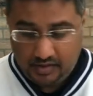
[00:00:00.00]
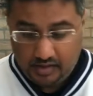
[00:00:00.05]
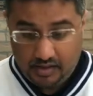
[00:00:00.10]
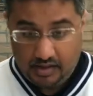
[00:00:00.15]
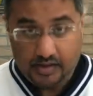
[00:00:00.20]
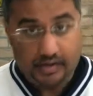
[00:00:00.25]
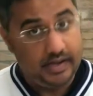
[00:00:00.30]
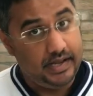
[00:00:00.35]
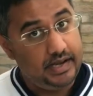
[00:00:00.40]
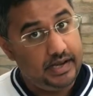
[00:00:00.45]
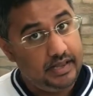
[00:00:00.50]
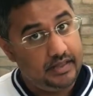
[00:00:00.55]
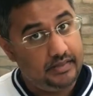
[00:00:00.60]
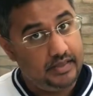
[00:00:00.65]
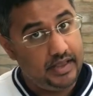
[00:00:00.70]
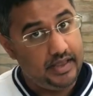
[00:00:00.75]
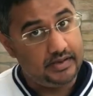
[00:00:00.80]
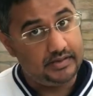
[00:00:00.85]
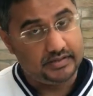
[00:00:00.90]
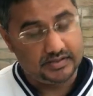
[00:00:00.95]
Nearly at the
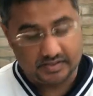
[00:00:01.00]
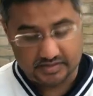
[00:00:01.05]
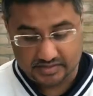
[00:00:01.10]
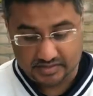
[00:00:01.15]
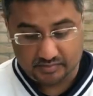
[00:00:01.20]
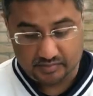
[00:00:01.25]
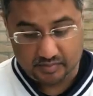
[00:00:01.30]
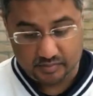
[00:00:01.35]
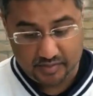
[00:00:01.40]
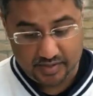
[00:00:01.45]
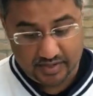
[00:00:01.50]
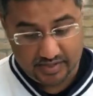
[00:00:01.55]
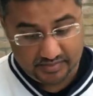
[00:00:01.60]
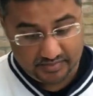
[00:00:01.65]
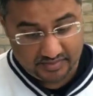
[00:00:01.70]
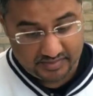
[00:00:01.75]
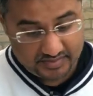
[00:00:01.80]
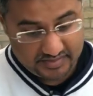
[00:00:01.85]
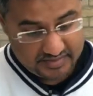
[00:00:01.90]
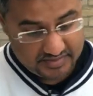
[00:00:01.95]
end, because I'm aware
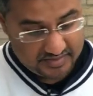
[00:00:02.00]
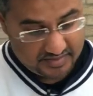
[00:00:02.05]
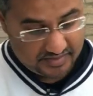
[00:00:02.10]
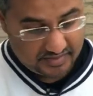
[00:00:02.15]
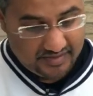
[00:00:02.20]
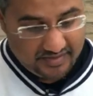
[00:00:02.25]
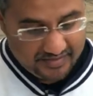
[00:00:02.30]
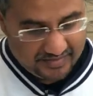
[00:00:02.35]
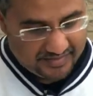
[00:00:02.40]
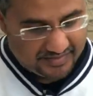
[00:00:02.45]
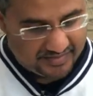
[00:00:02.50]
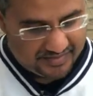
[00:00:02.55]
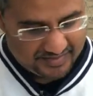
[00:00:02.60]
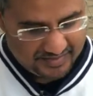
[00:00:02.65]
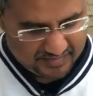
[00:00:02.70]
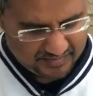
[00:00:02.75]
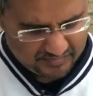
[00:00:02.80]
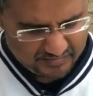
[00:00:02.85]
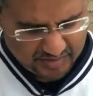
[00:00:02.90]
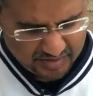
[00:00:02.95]
that
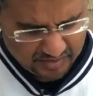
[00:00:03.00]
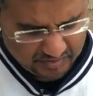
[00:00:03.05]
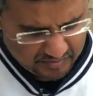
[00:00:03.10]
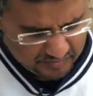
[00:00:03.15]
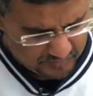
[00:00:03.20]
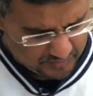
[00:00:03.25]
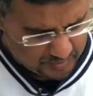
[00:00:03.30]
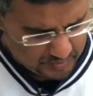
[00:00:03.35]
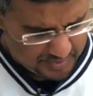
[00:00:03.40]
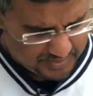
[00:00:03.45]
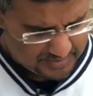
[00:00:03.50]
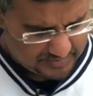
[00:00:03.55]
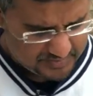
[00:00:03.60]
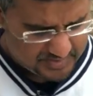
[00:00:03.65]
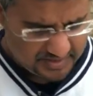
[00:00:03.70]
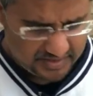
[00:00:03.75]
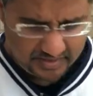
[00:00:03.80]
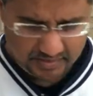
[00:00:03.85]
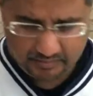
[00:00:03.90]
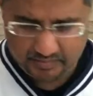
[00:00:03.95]
it's been going on for quite some
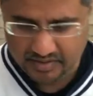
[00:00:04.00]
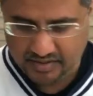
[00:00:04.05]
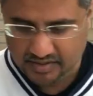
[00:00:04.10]
time.